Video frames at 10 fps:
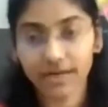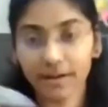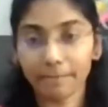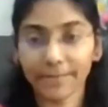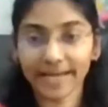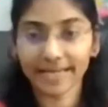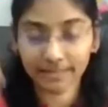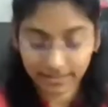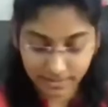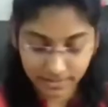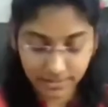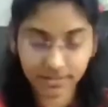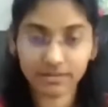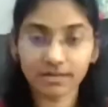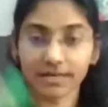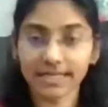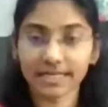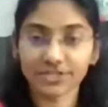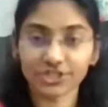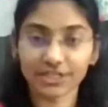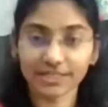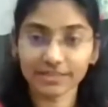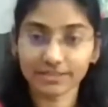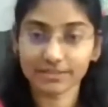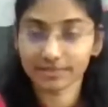a pen, a duster.